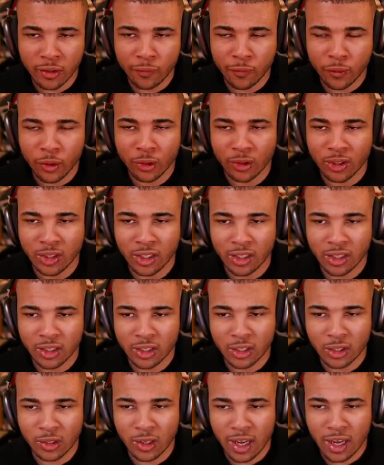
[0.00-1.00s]
we are set to
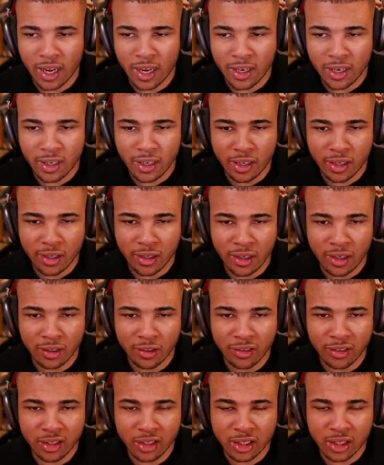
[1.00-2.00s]
add in at
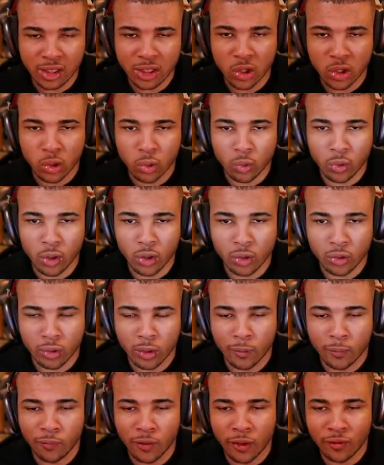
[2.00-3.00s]
least
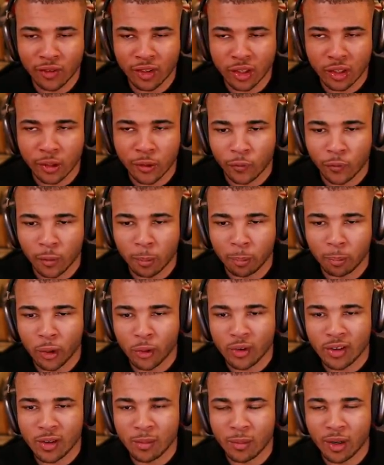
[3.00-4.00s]
250 different
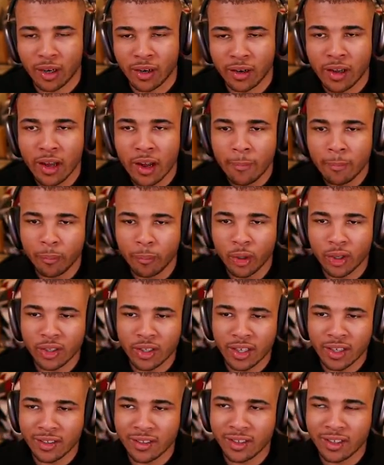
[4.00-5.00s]
Pokemon. But
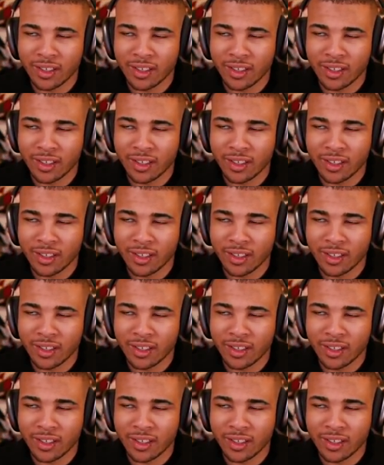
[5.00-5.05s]
again, it